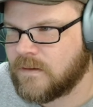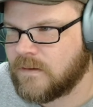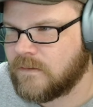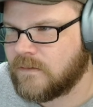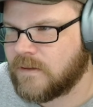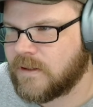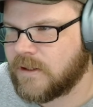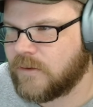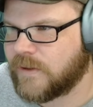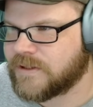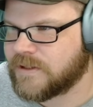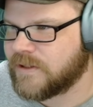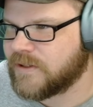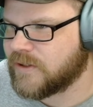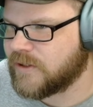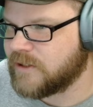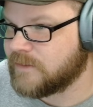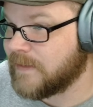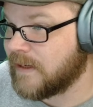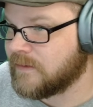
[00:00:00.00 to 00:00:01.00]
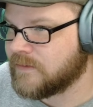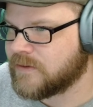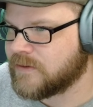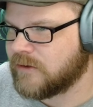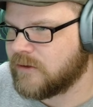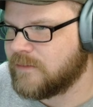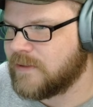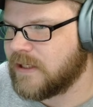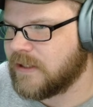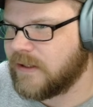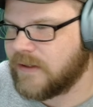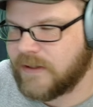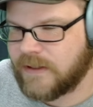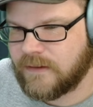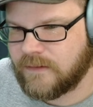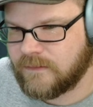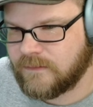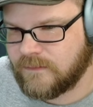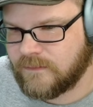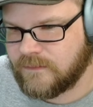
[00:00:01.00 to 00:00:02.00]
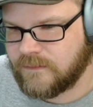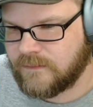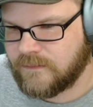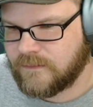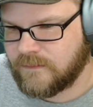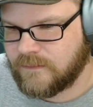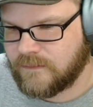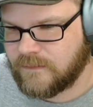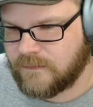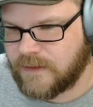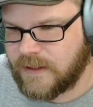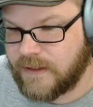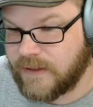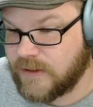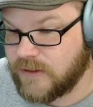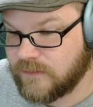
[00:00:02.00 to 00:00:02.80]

Now the question is, are these mountains going to be anything new?